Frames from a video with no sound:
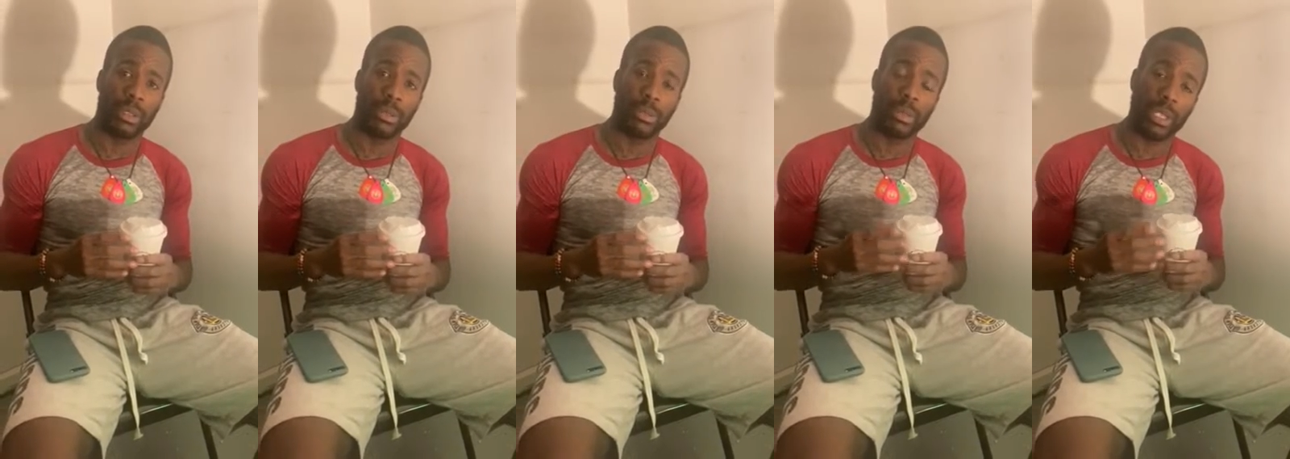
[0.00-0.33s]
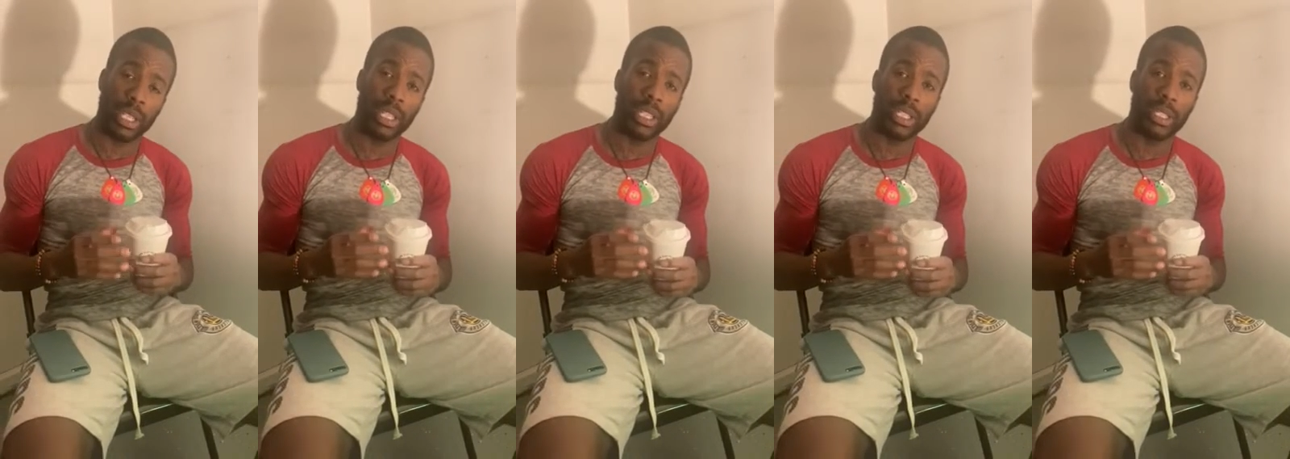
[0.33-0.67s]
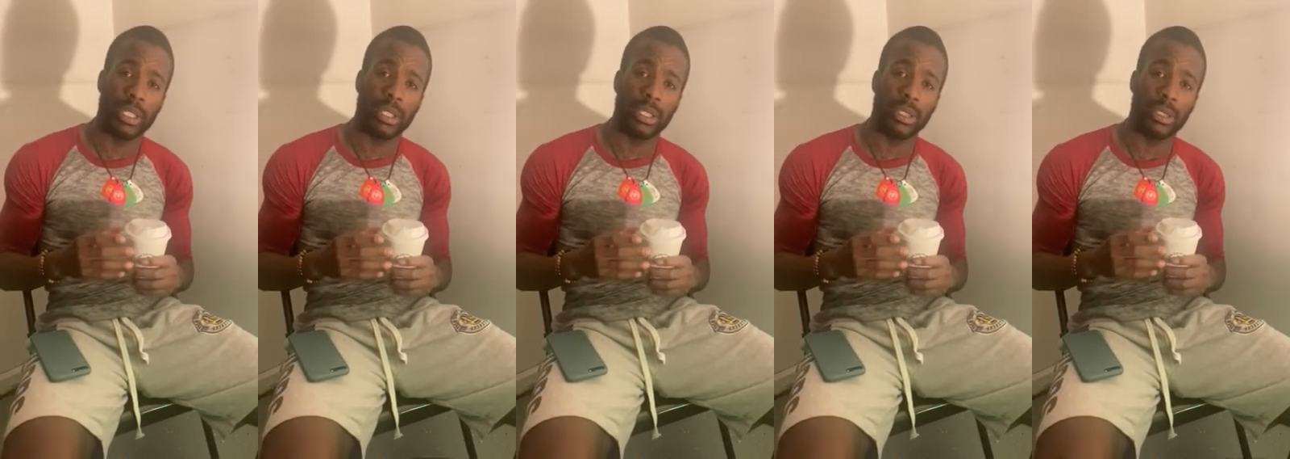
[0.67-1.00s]
Please
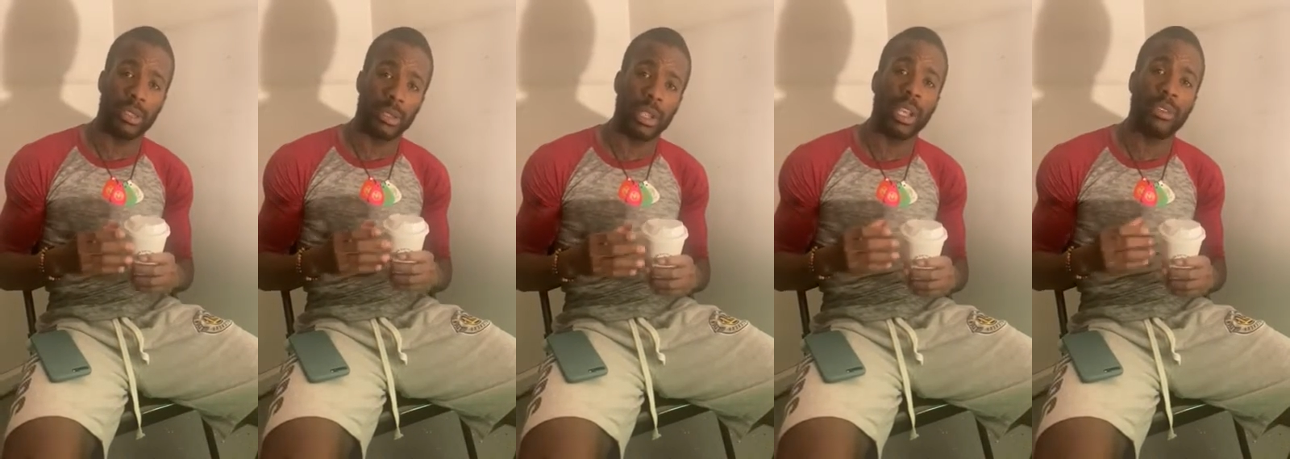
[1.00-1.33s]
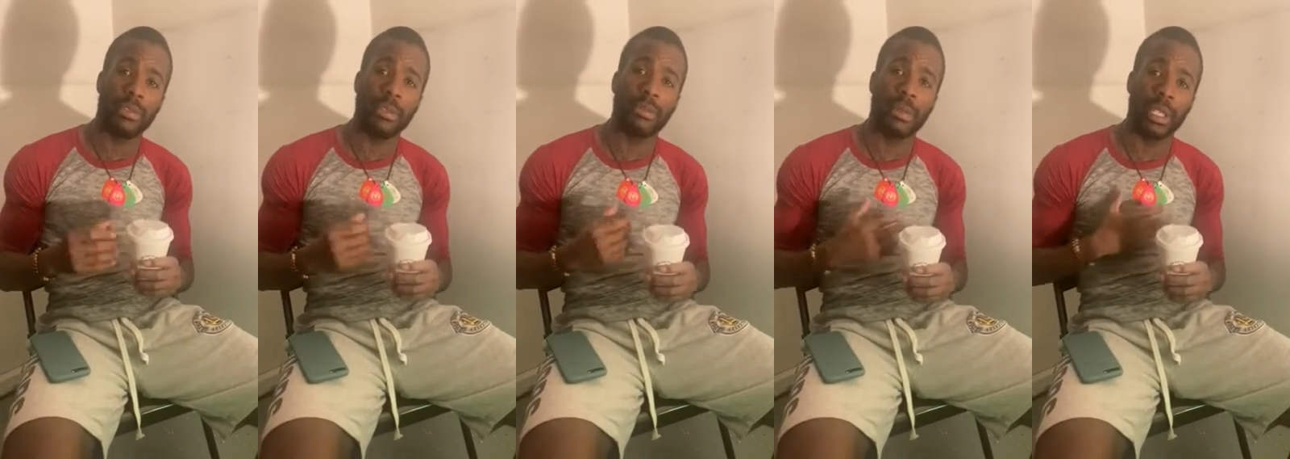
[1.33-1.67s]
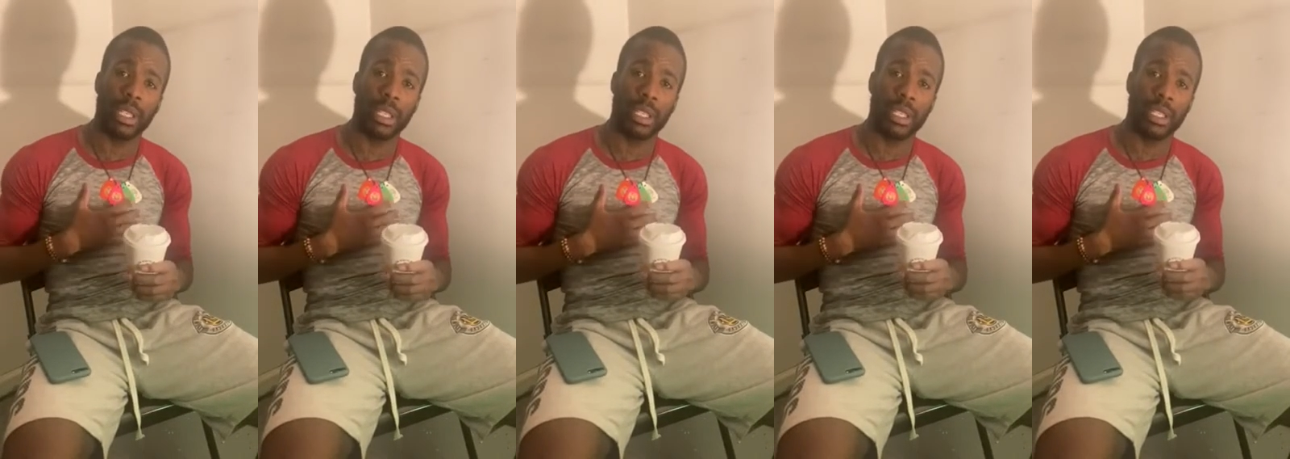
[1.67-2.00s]
do that for
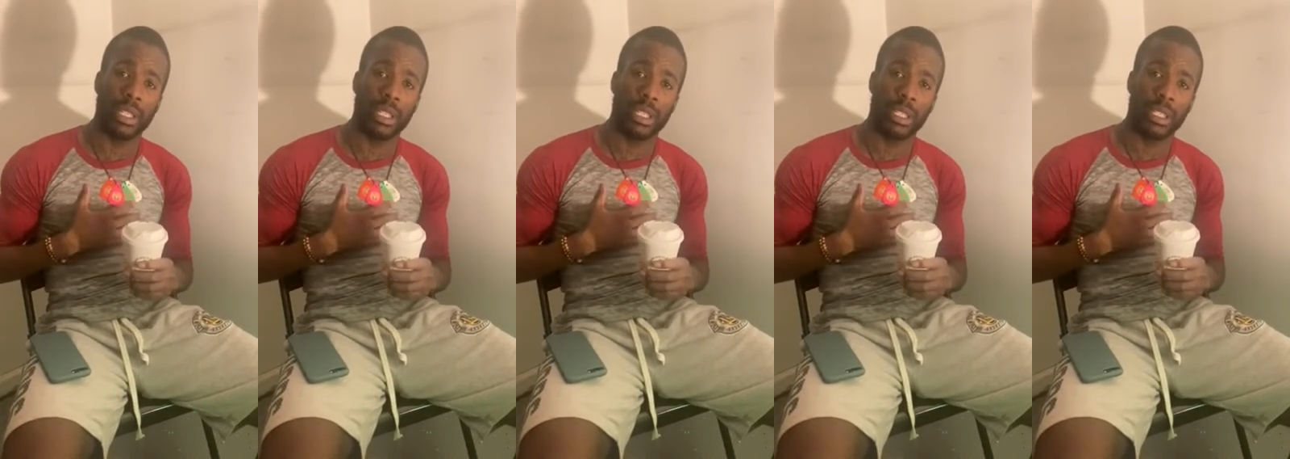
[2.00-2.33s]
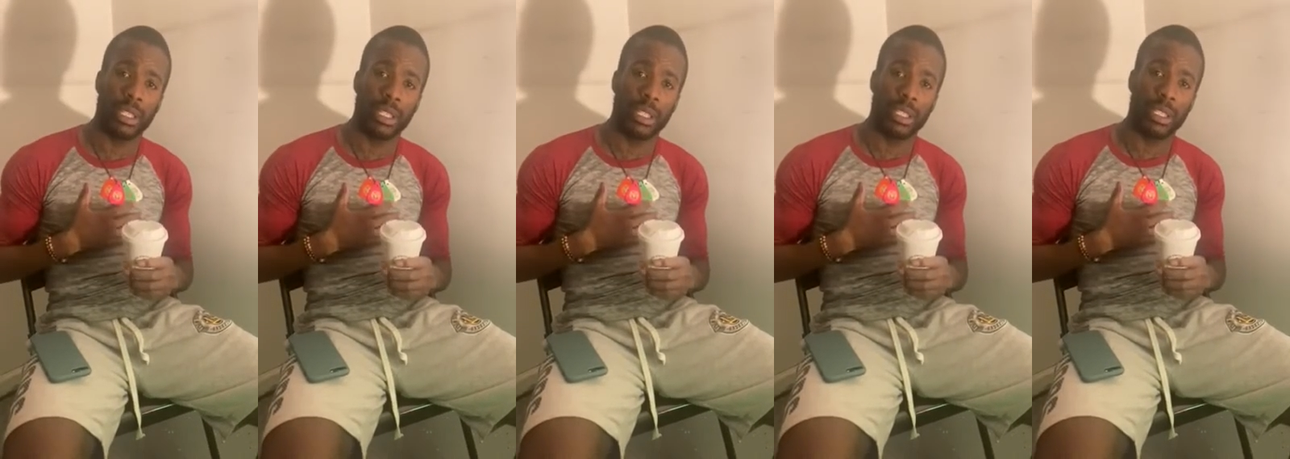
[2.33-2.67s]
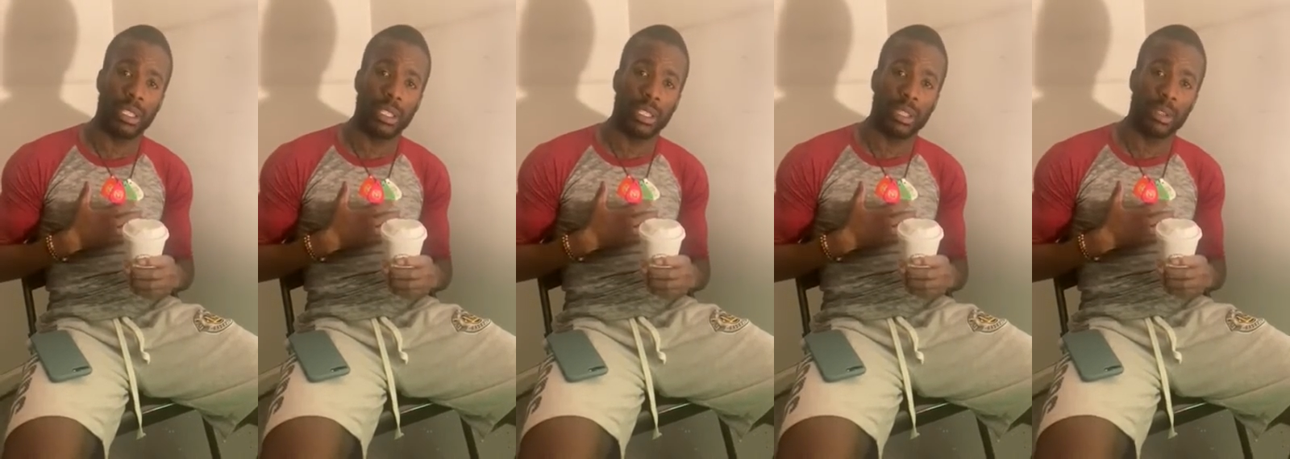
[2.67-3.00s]
me.
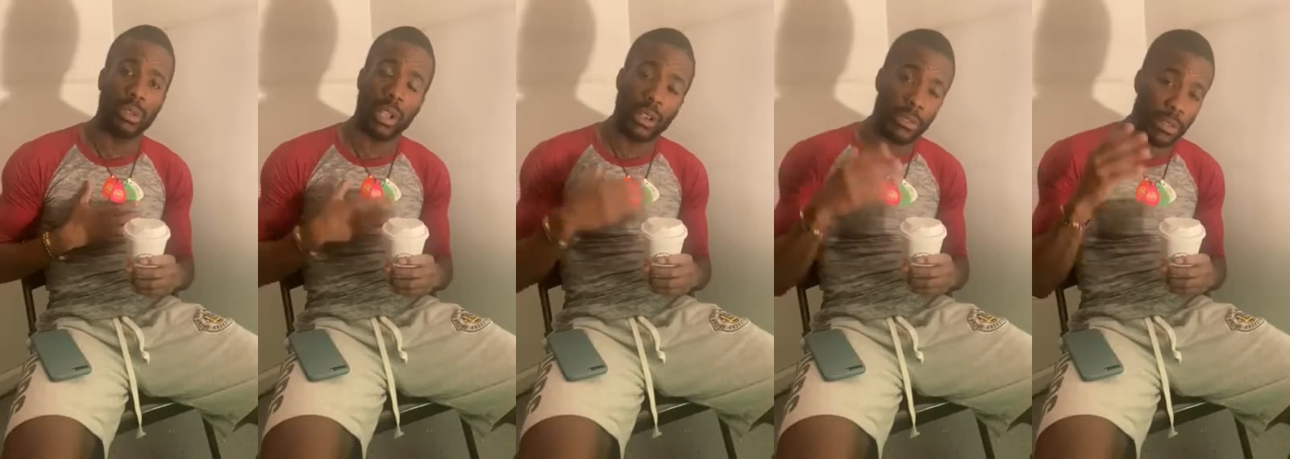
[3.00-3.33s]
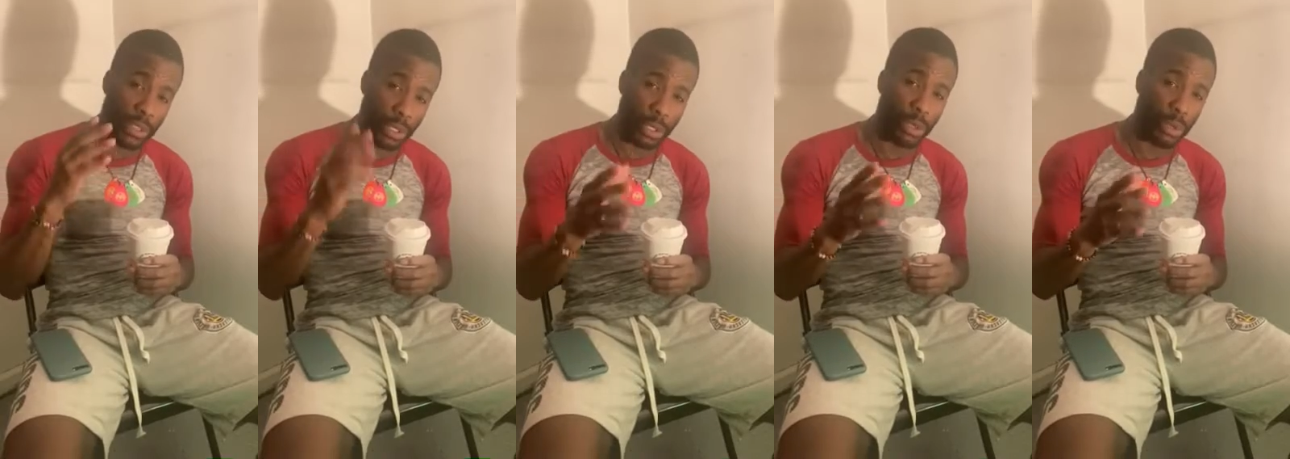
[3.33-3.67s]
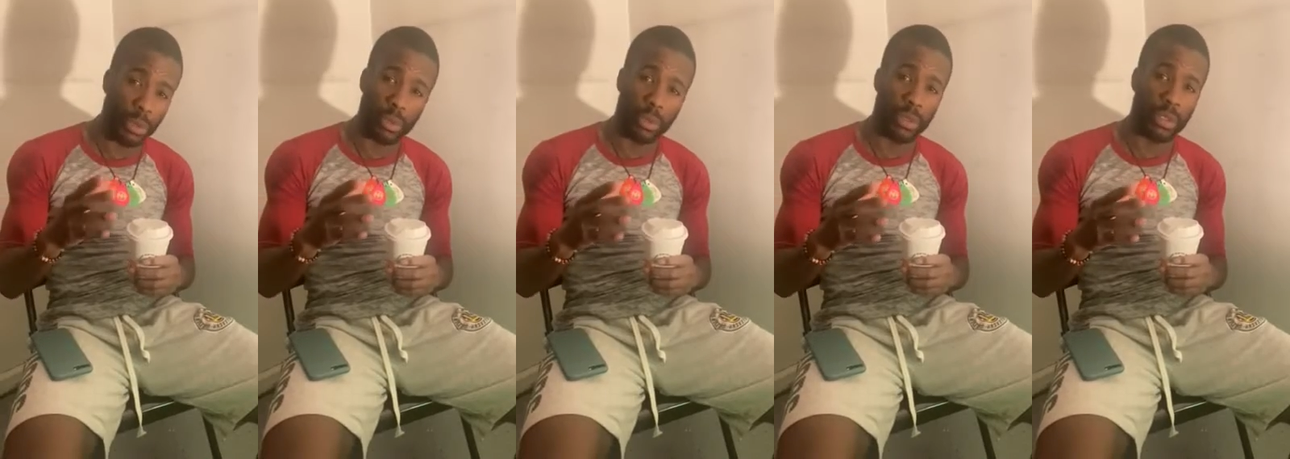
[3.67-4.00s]
Do that for you,
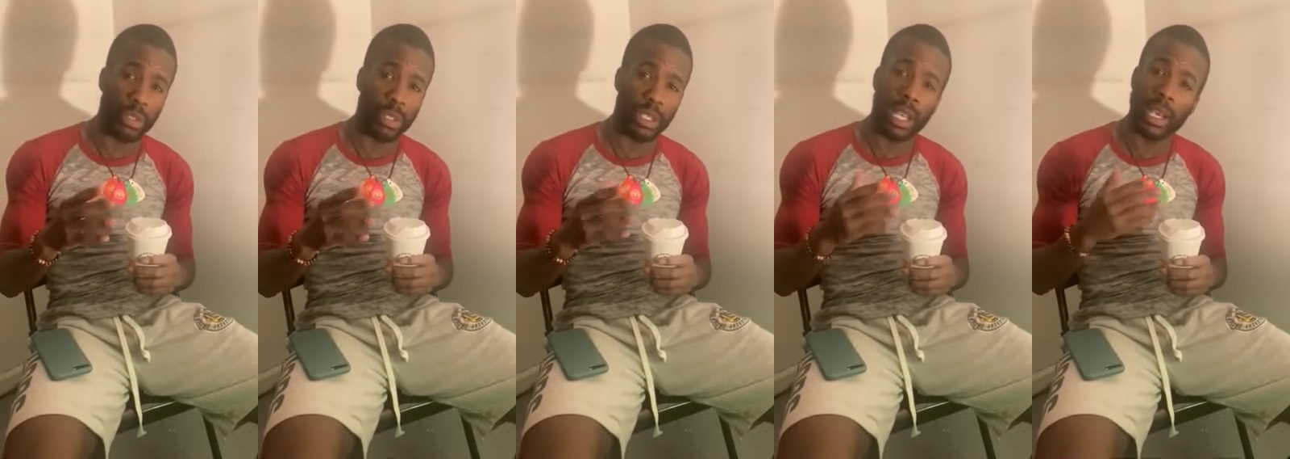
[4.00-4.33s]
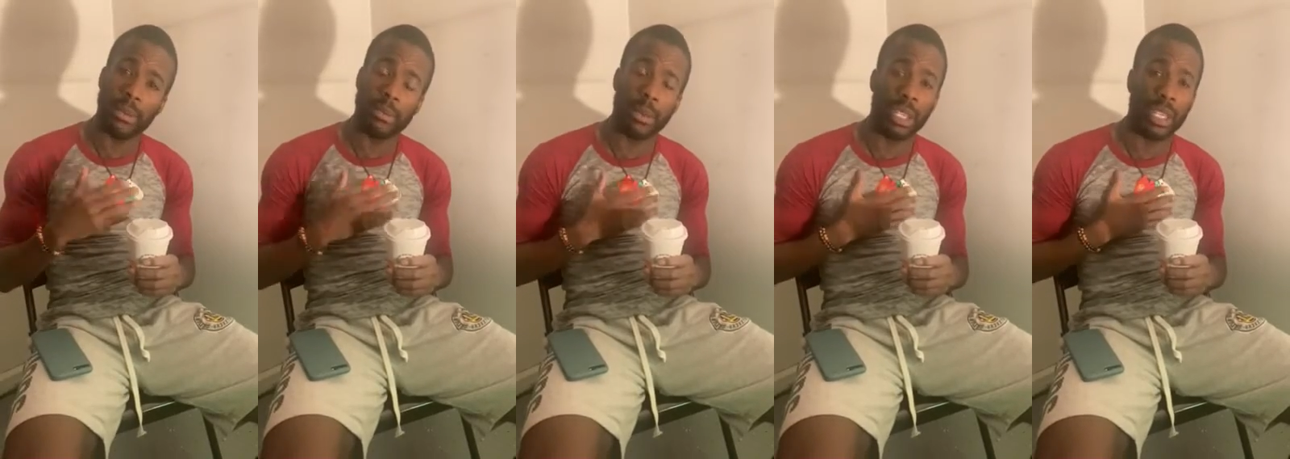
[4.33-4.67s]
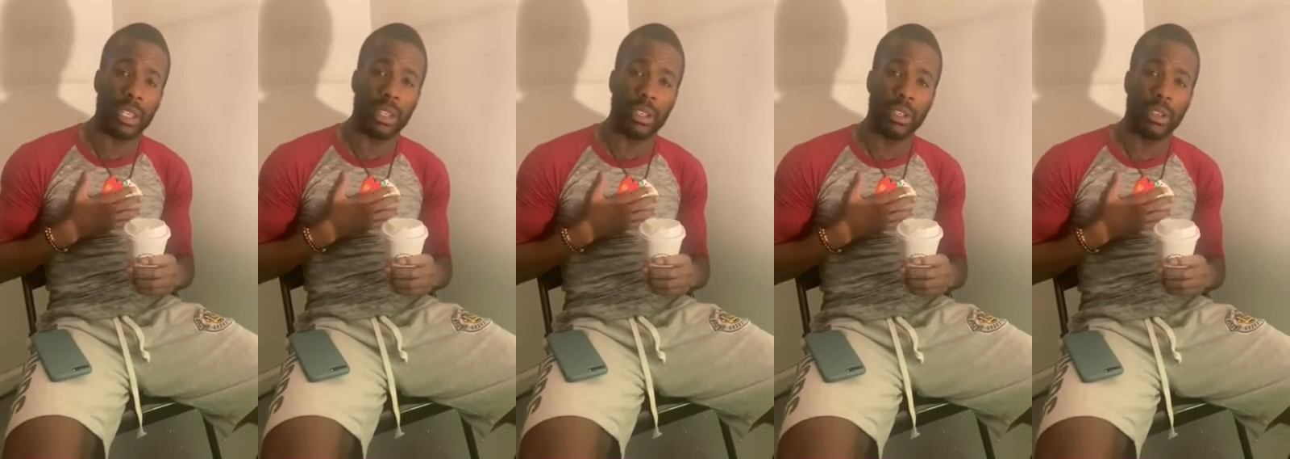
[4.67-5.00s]
not me.